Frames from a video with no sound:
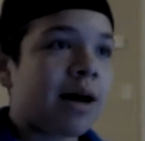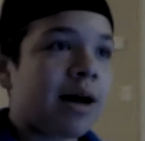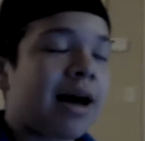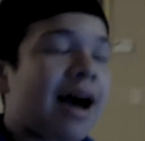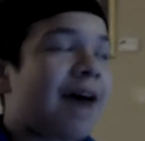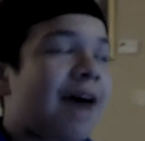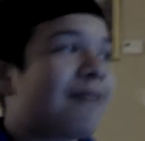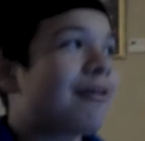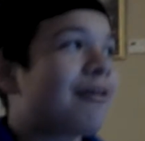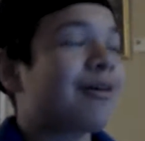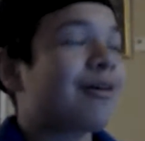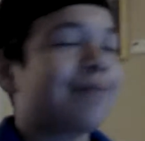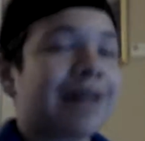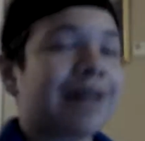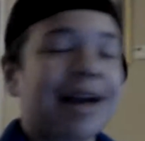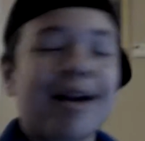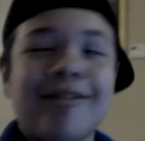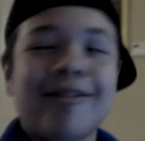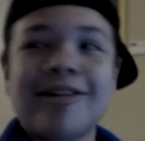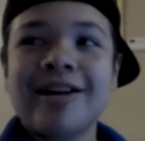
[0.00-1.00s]
I woke up
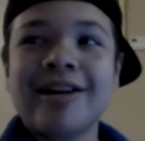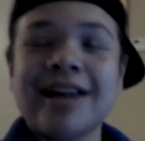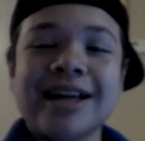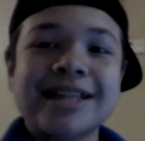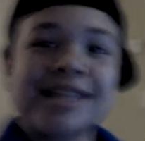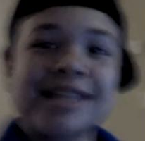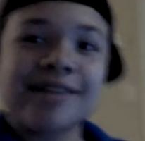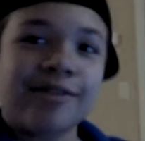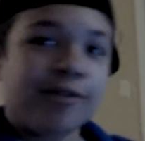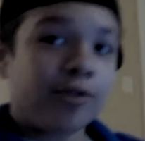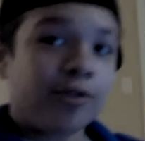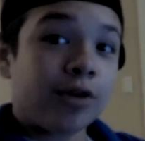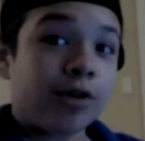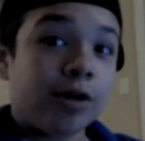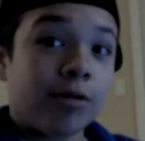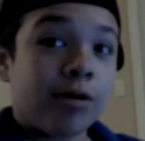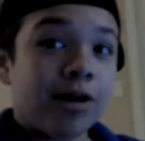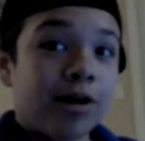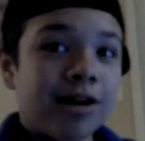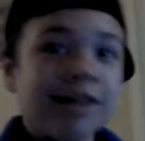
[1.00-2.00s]
like around like
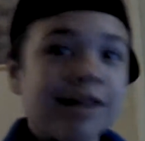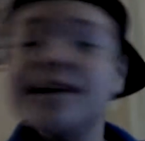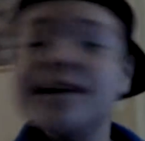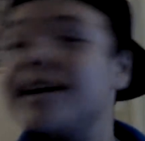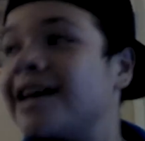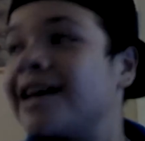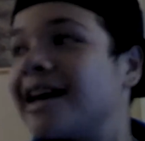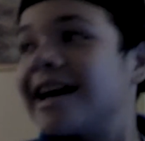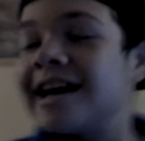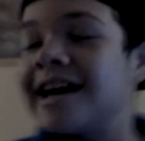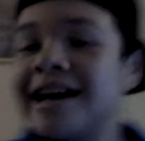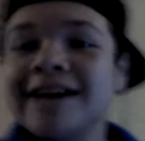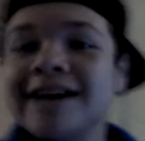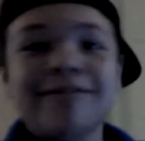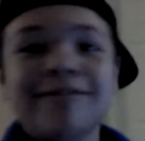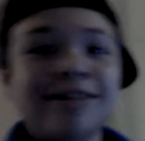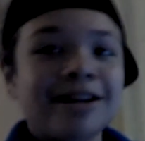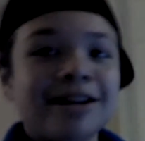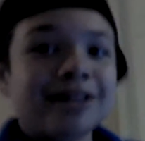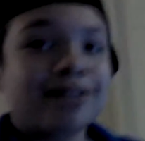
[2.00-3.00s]
7:41,
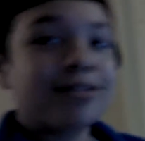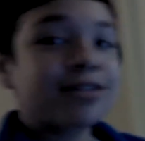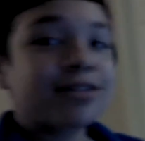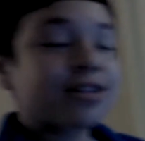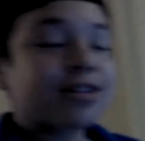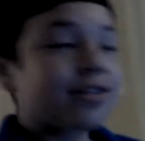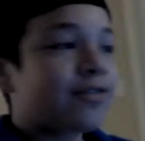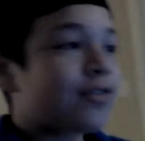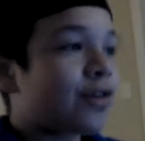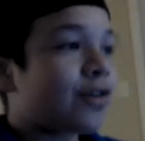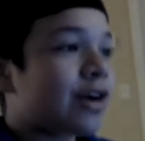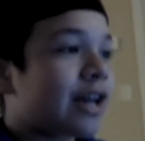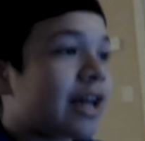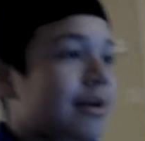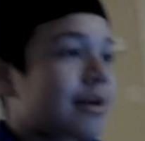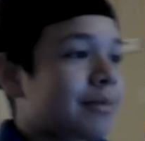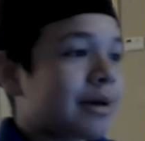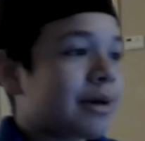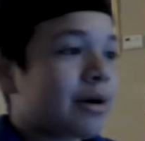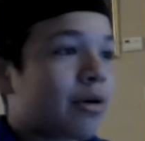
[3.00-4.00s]
and when it goes to 40,
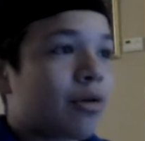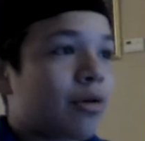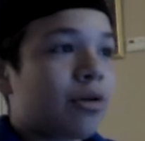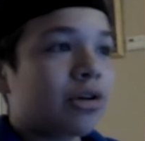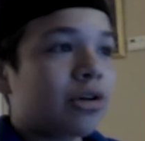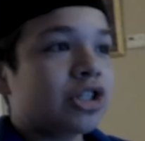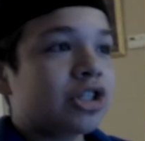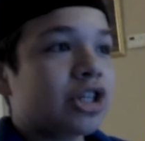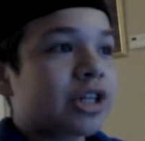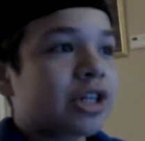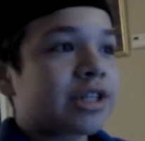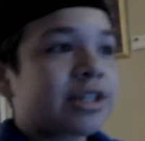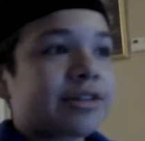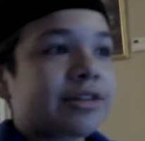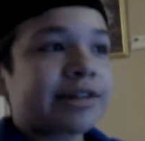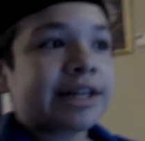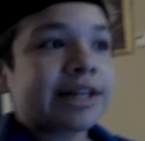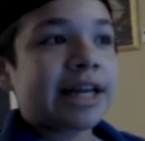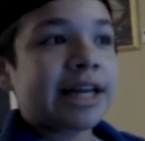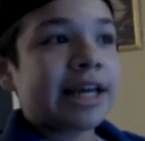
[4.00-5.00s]
I'm like, oh, junk, it's
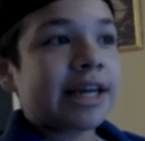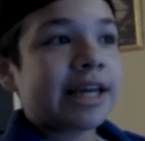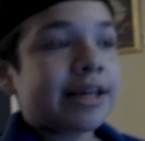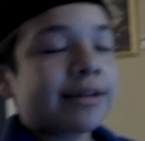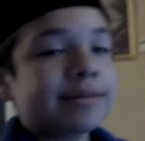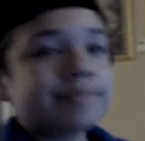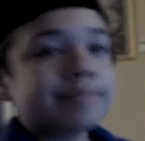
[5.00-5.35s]
already late.